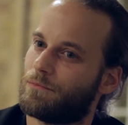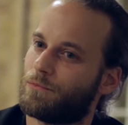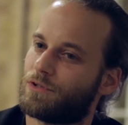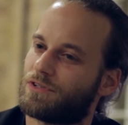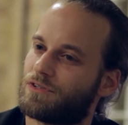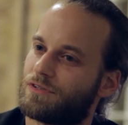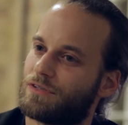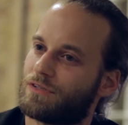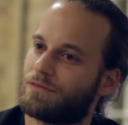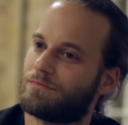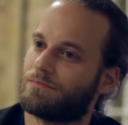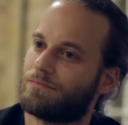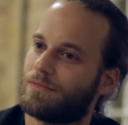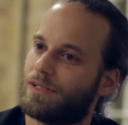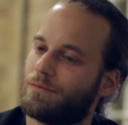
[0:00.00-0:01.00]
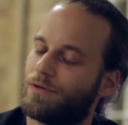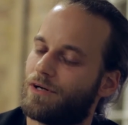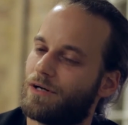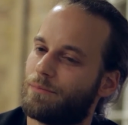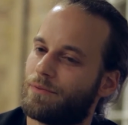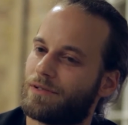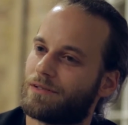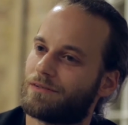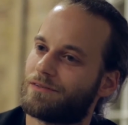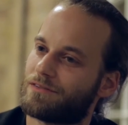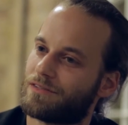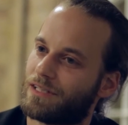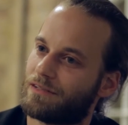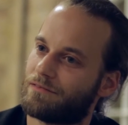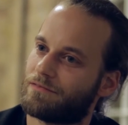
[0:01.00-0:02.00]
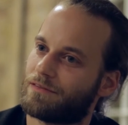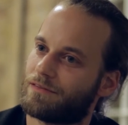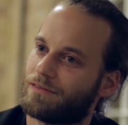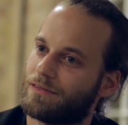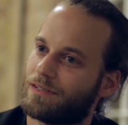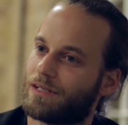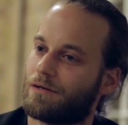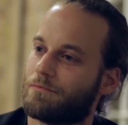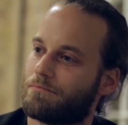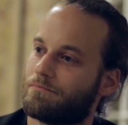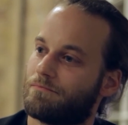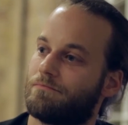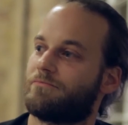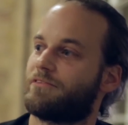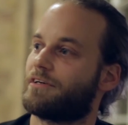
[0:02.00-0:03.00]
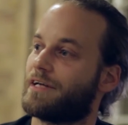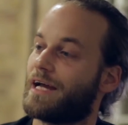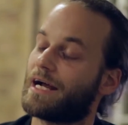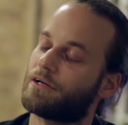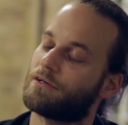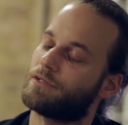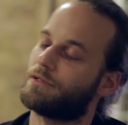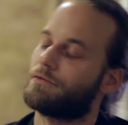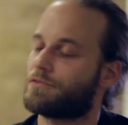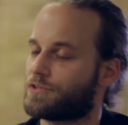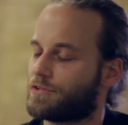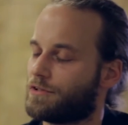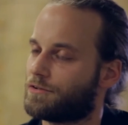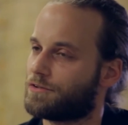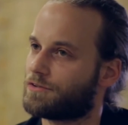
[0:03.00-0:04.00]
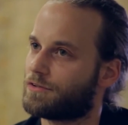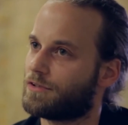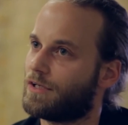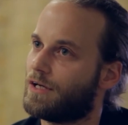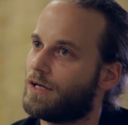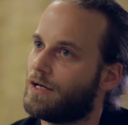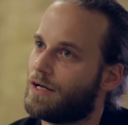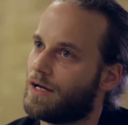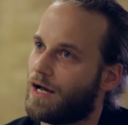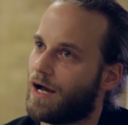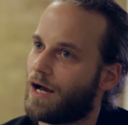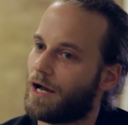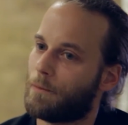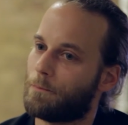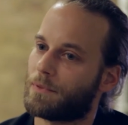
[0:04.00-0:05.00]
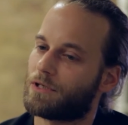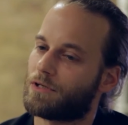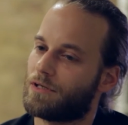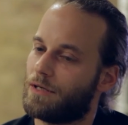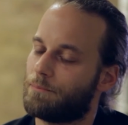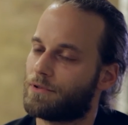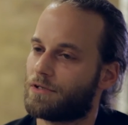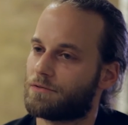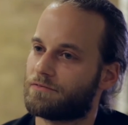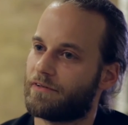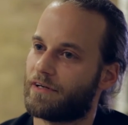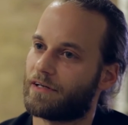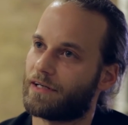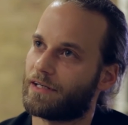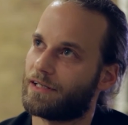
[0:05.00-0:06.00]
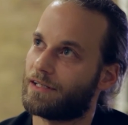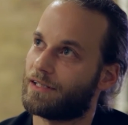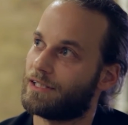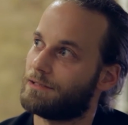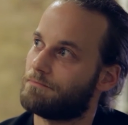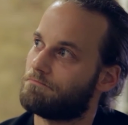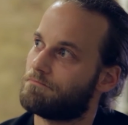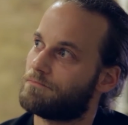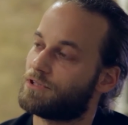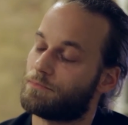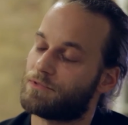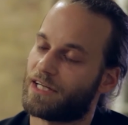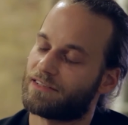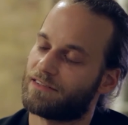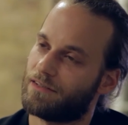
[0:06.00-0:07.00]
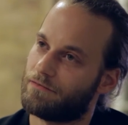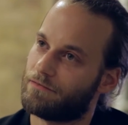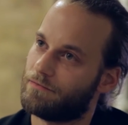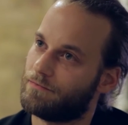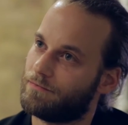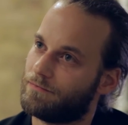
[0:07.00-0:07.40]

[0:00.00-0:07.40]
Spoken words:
which in my opinion doesn't give, you know, very accurate results. It becomes very subjective.